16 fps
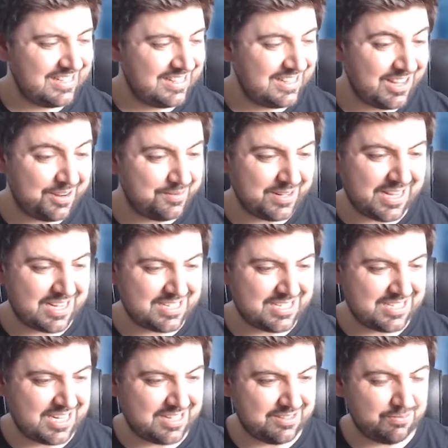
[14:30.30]
Nobody has
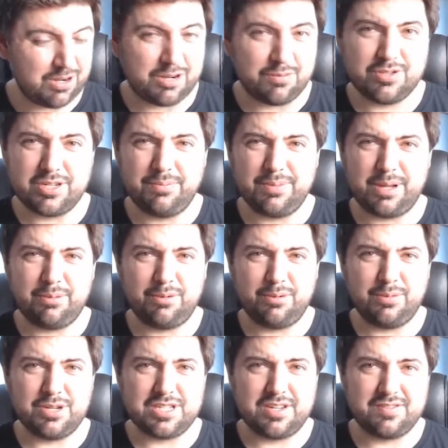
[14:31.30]
Shantae. Well, some people
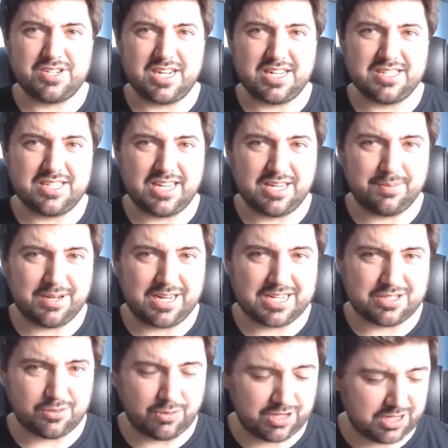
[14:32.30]
must have Shantae, but
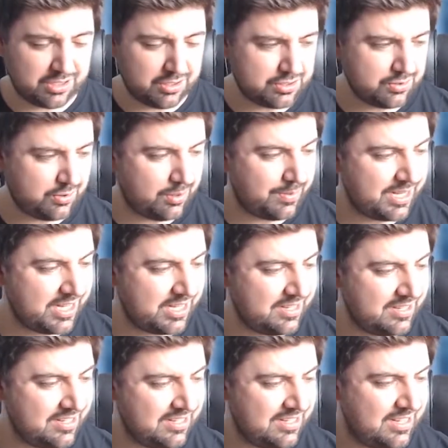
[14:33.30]
that's the one that costs all the money.
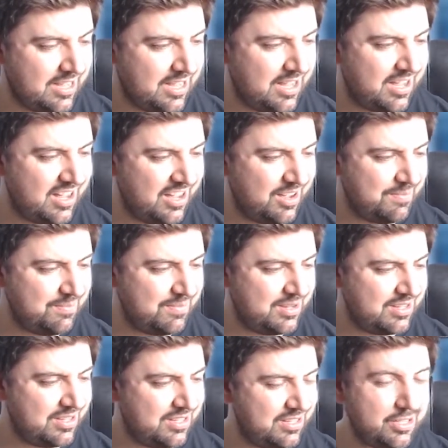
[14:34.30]

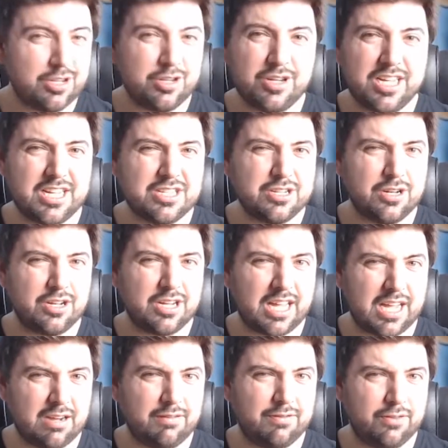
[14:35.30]
that you need to look
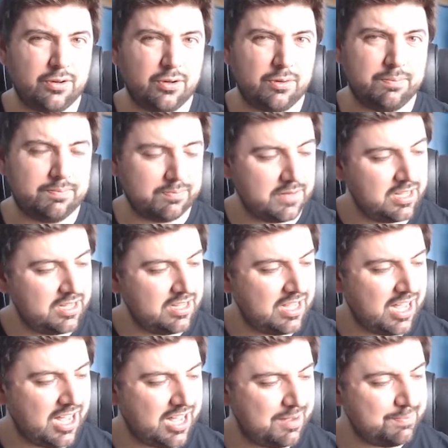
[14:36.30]
out for.
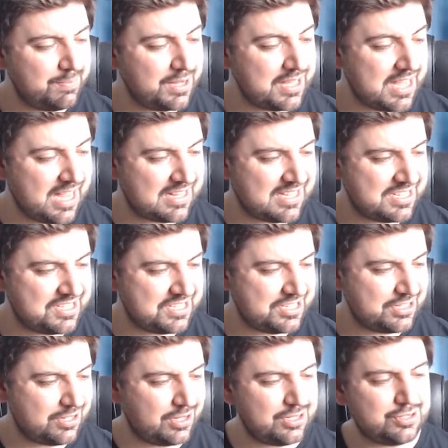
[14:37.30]
But yeah,
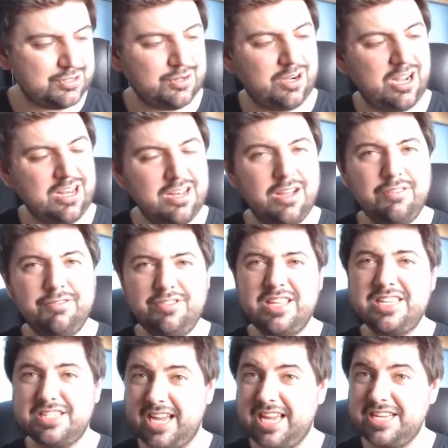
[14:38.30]
Disney's Dinosaur. I love
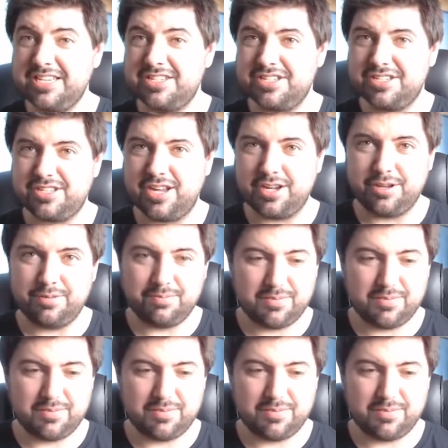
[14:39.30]
these cases though.